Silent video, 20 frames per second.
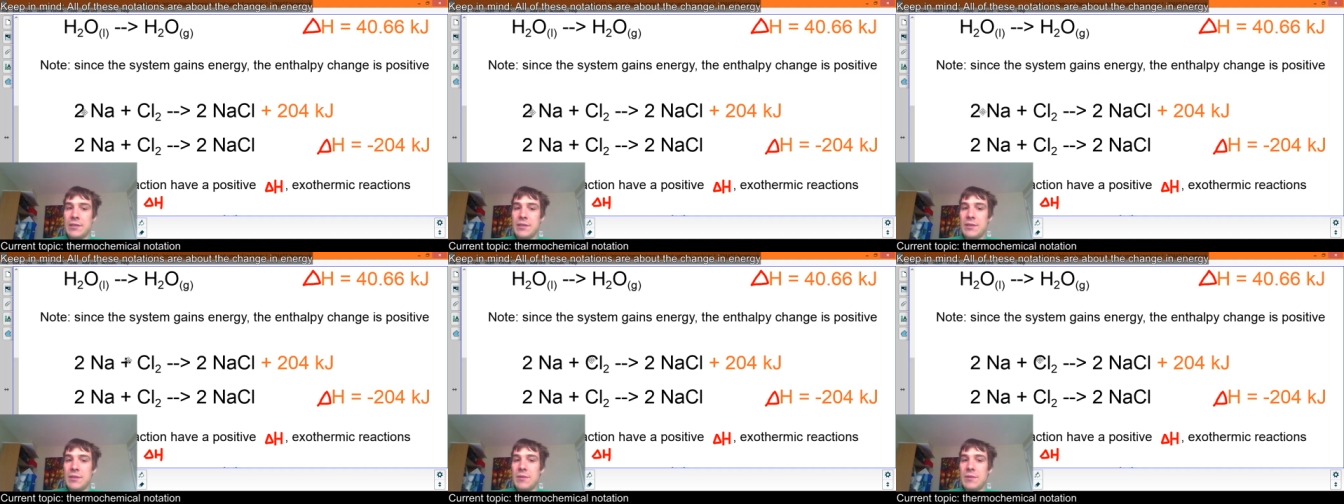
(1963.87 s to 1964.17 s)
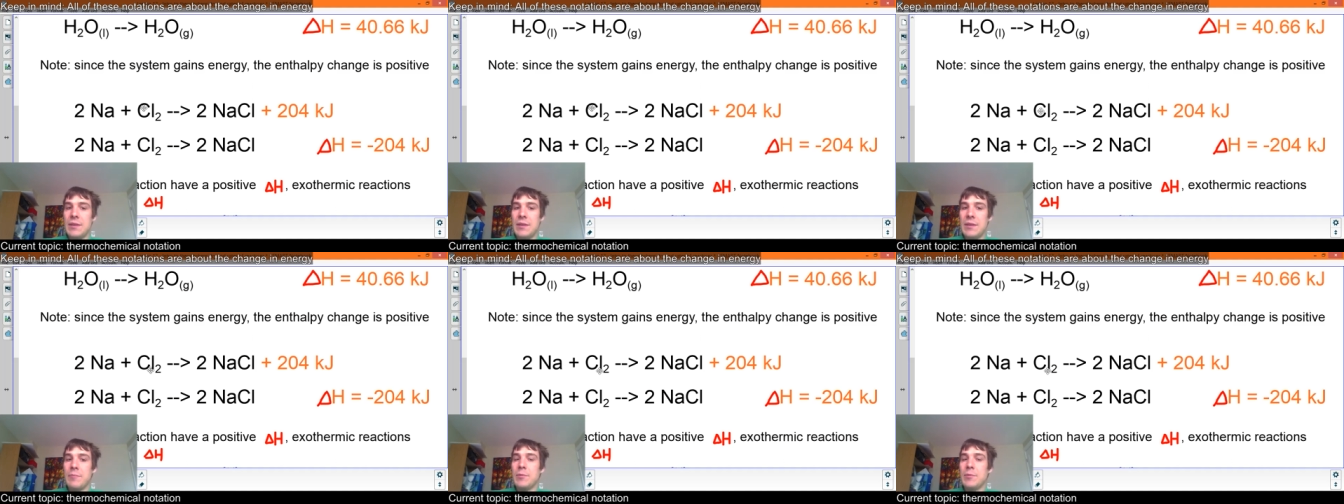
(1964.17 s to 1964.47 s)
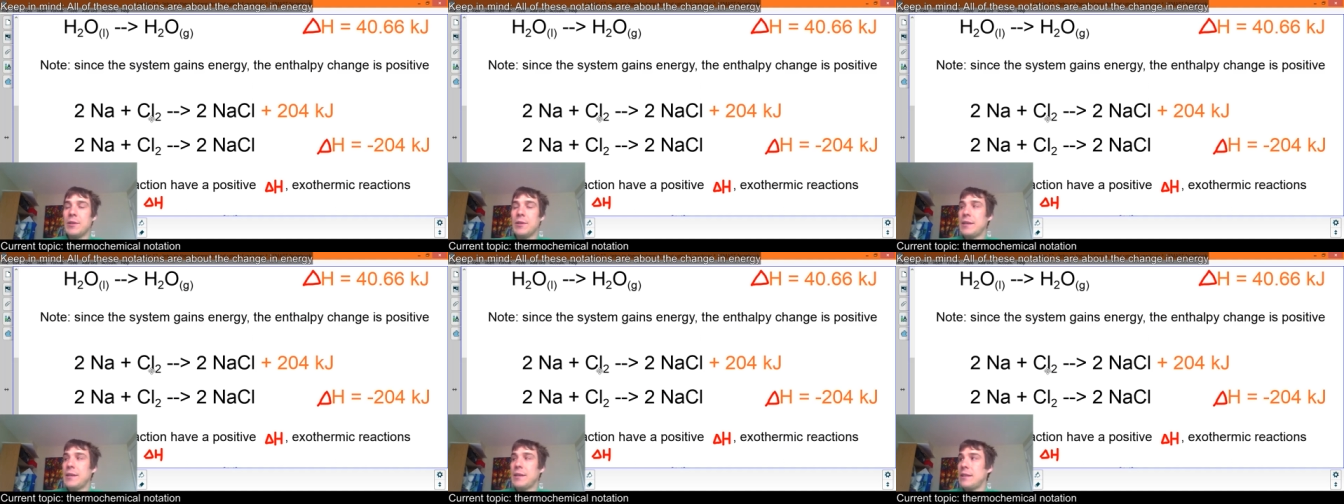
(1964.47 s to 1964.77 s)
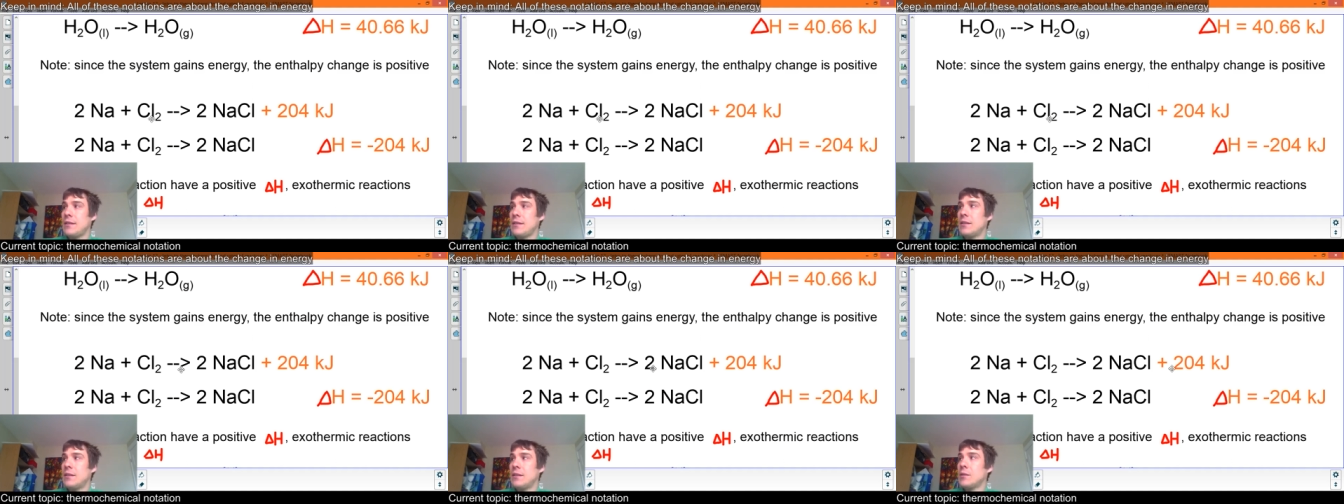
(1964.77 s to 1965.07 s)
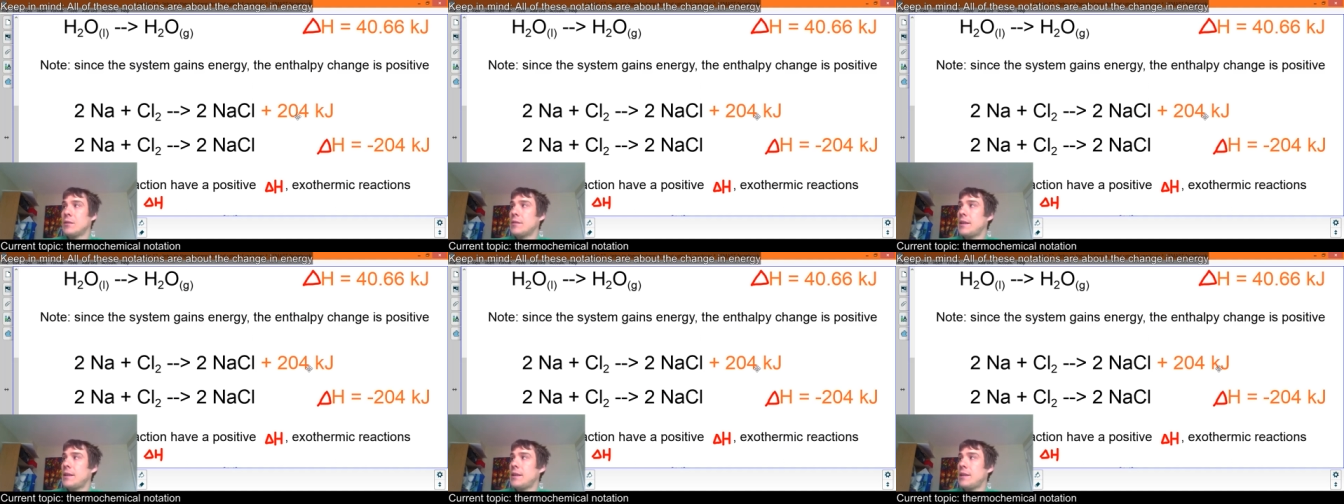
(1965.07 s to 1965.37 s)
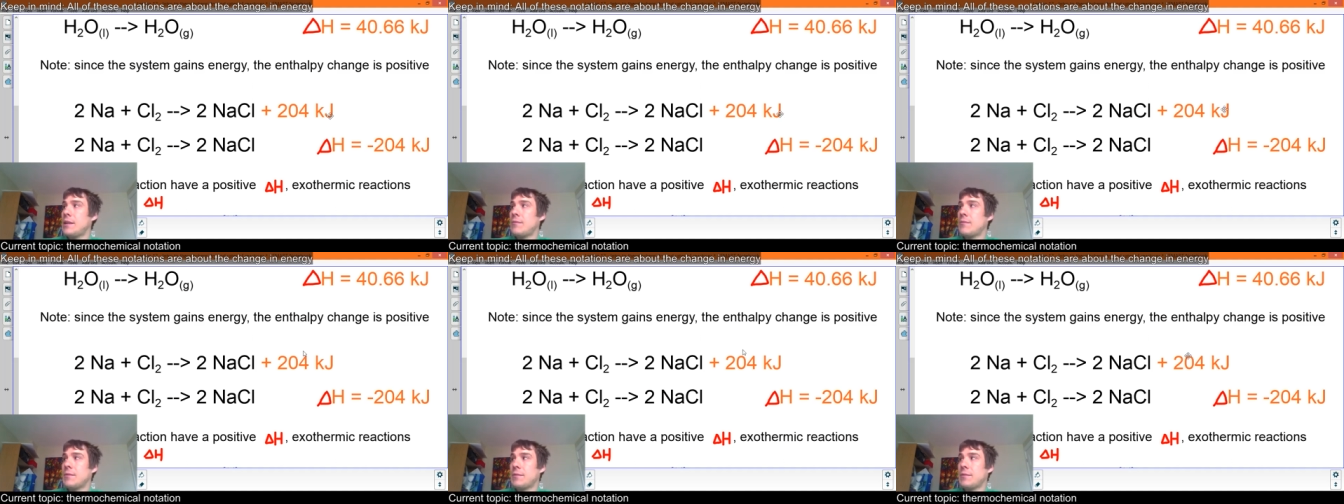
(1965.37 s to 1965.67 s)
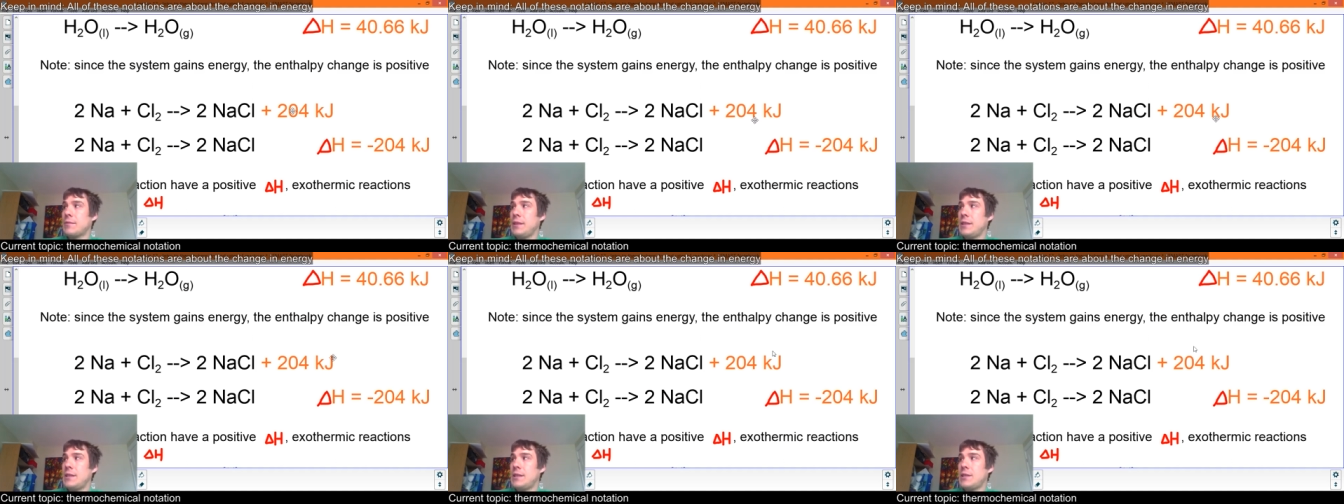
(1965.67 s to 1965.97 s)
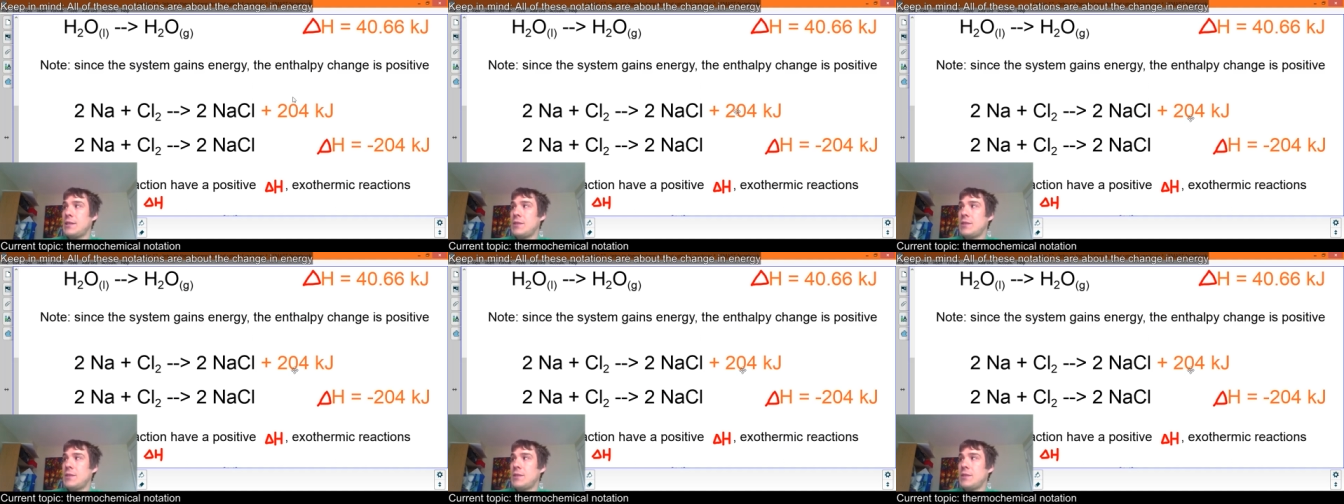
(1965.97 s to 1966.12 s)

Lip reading: Sodium burning in chlorine will release